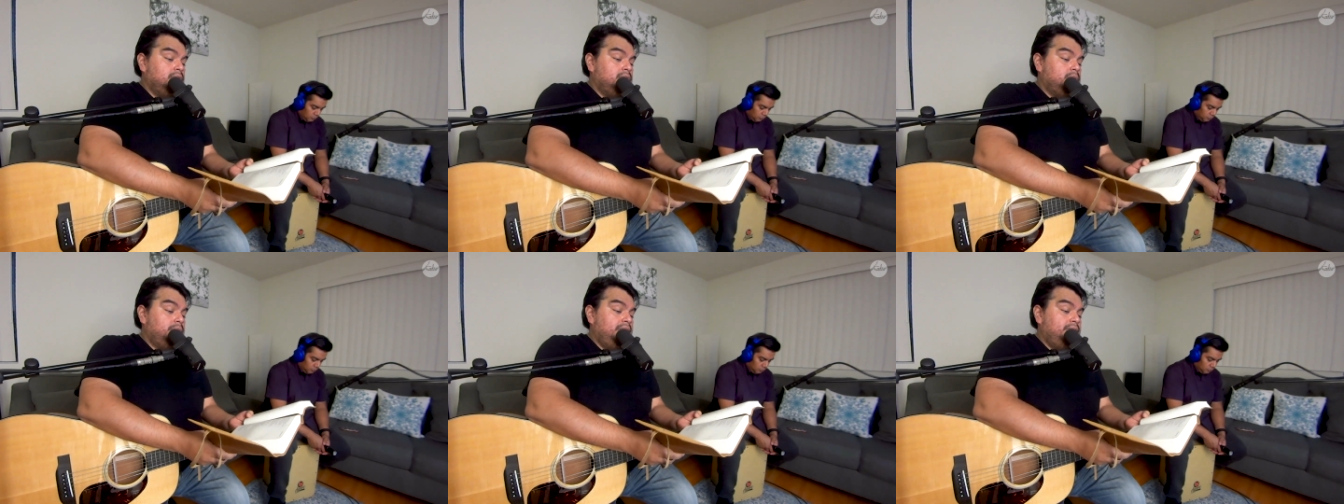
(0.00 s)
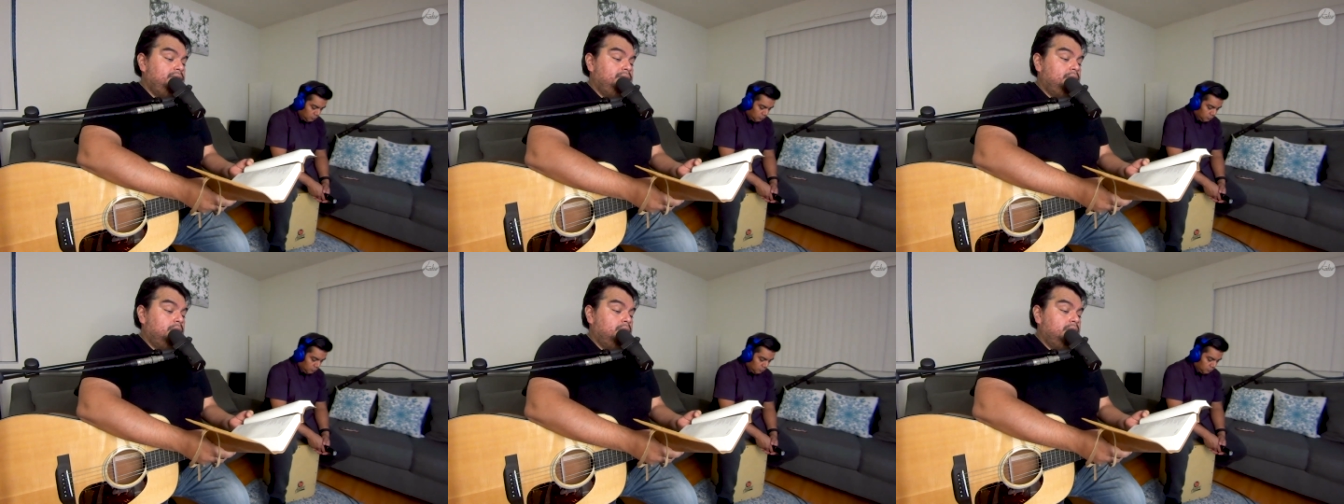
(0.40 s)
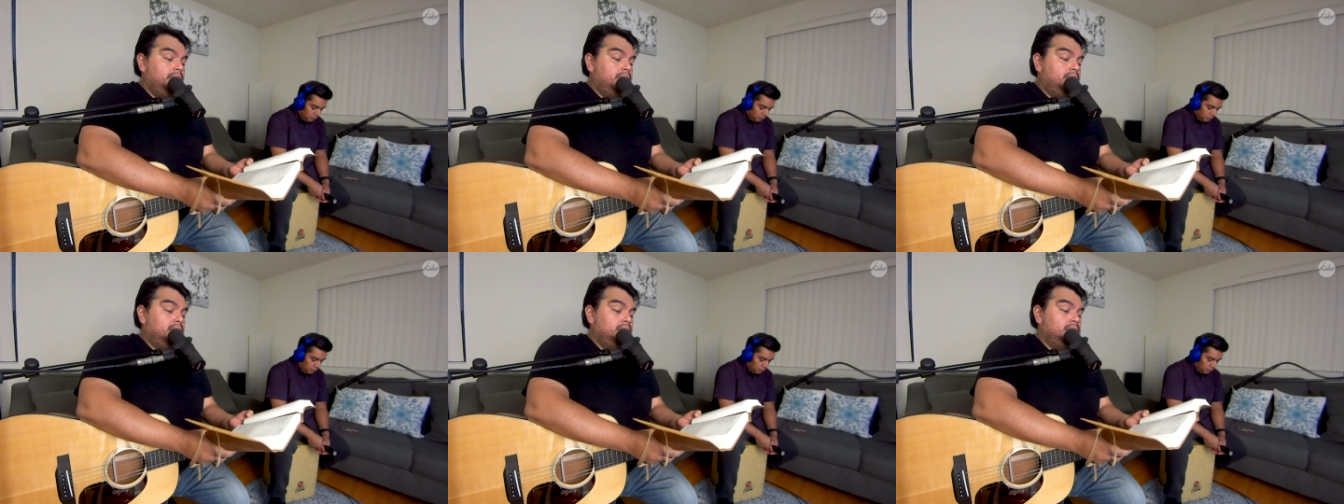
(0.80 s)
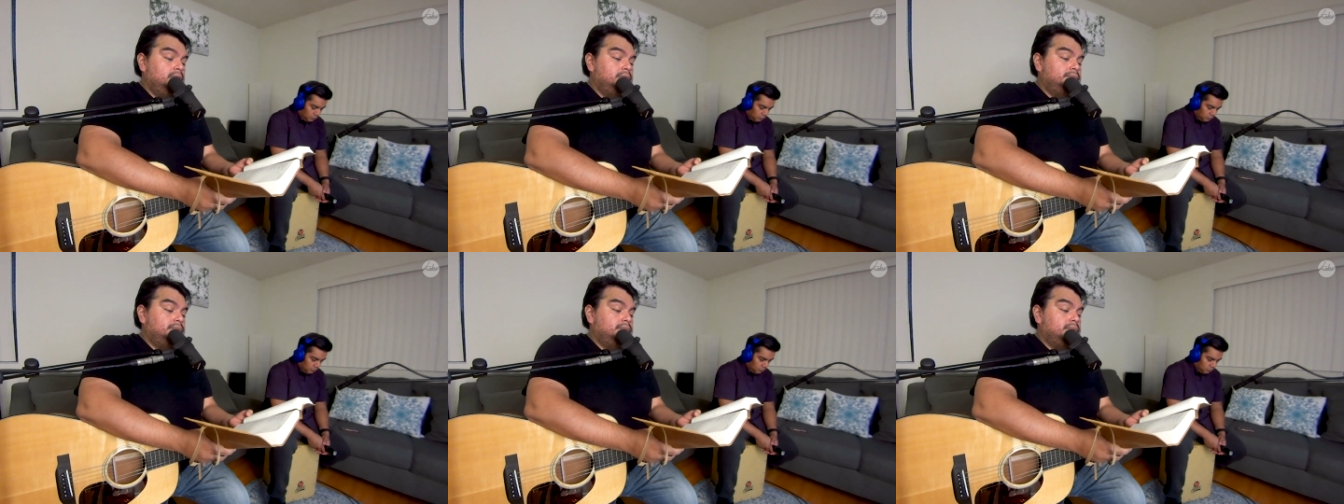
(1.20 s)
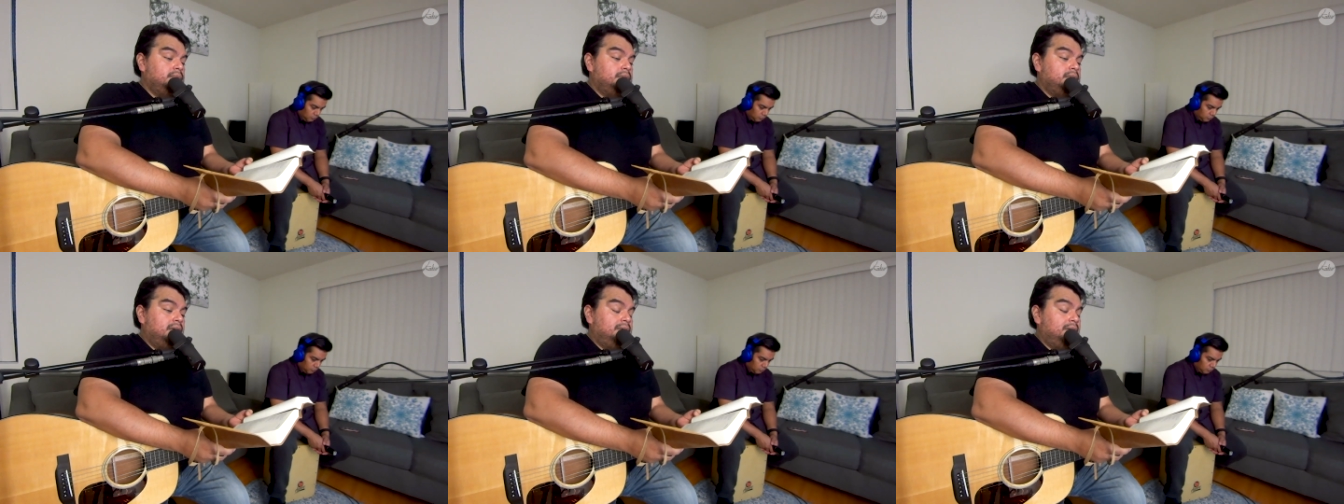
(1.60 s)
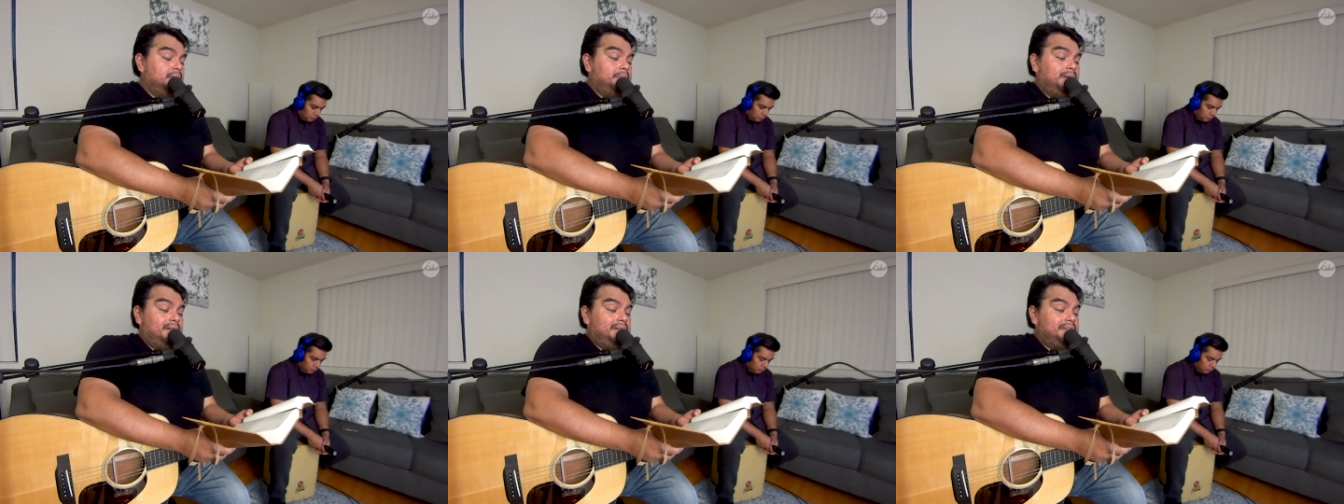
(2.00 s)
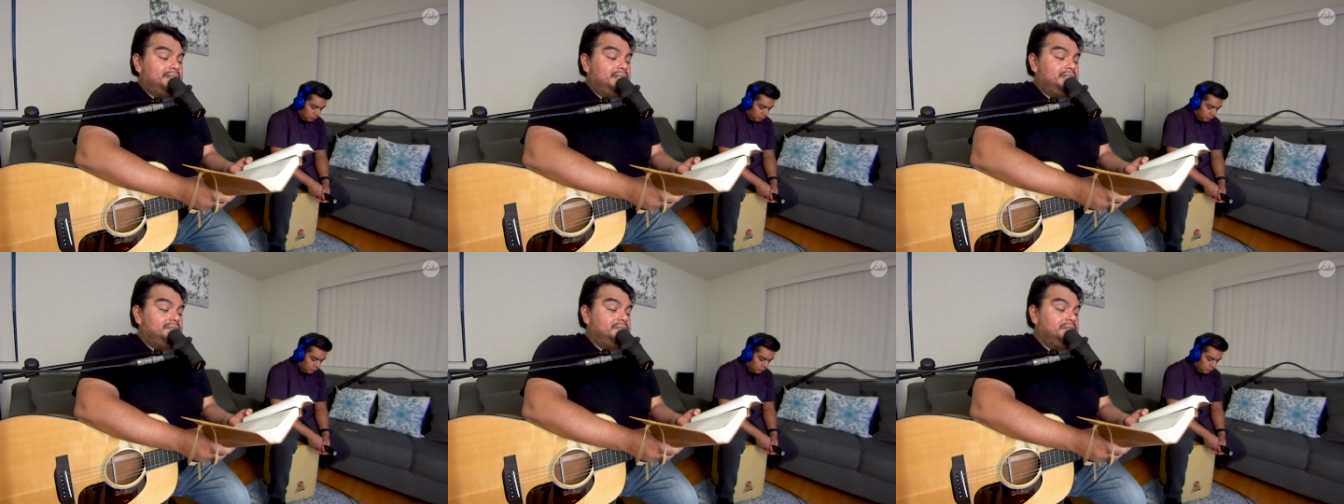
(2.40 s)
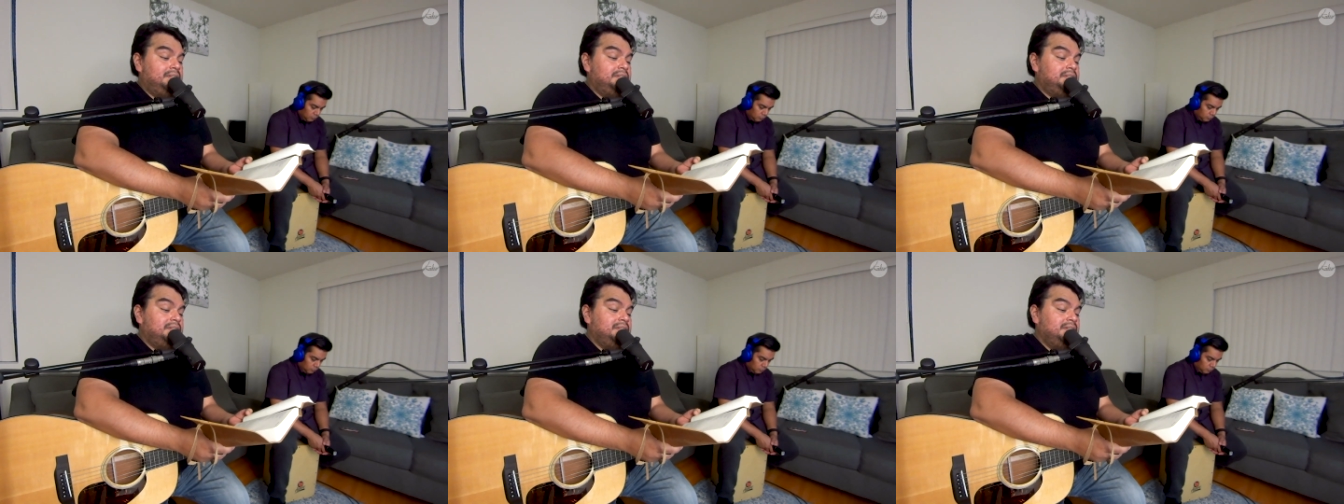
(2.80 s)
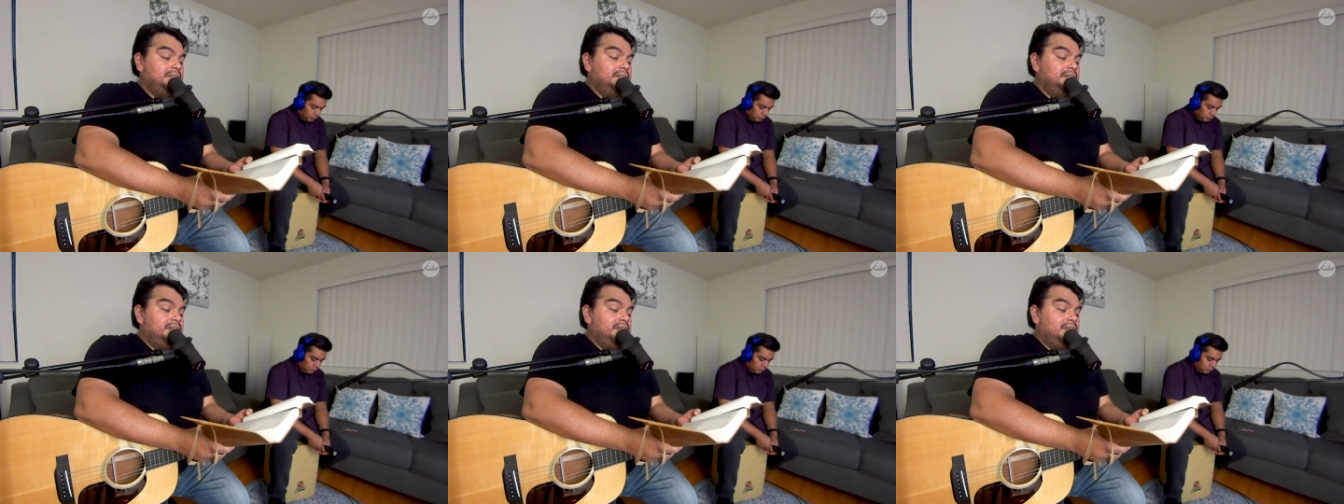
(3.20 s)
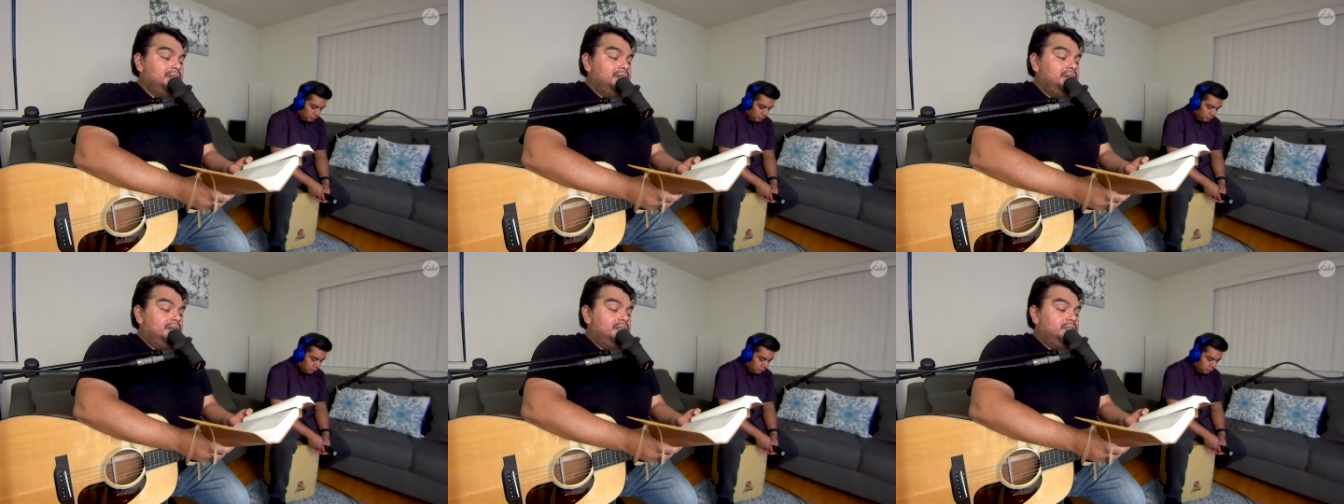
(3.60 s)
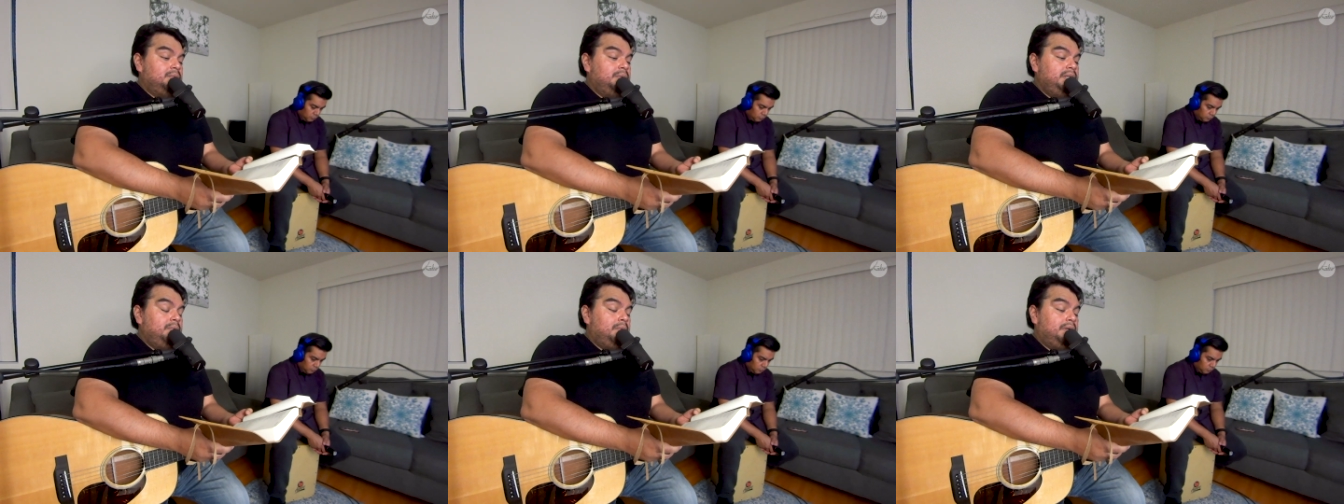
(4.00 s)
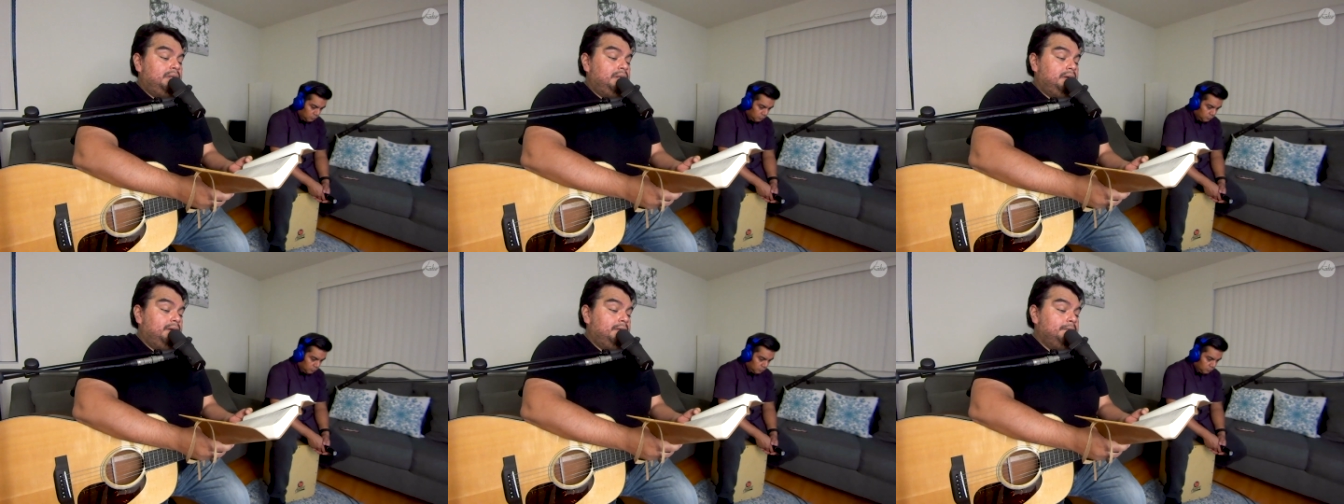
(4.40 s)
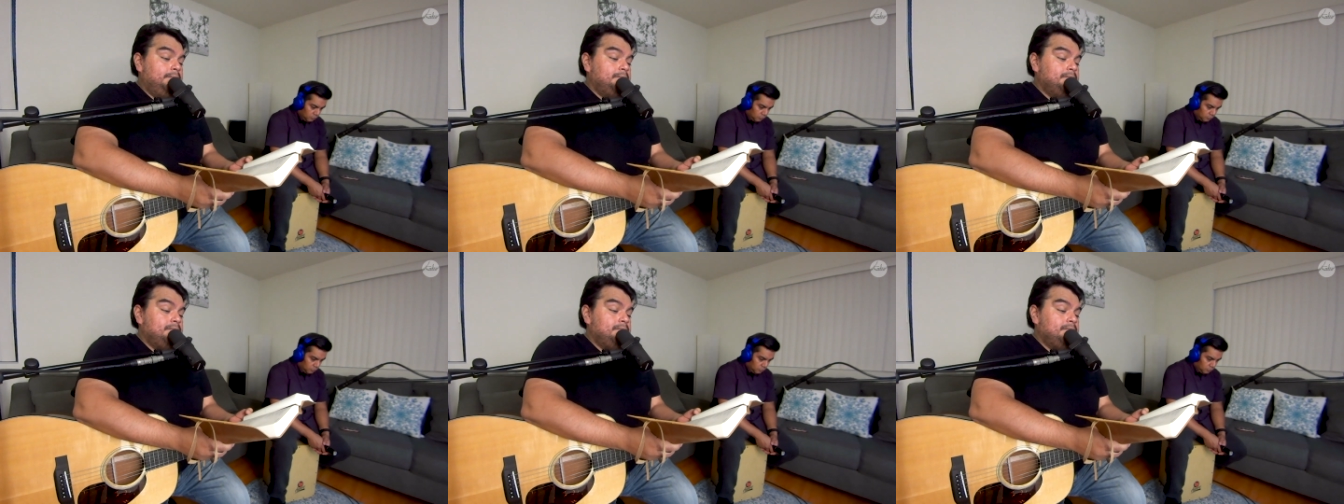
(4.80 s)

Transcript: 24 and on. So I apologize, verse 21 and on.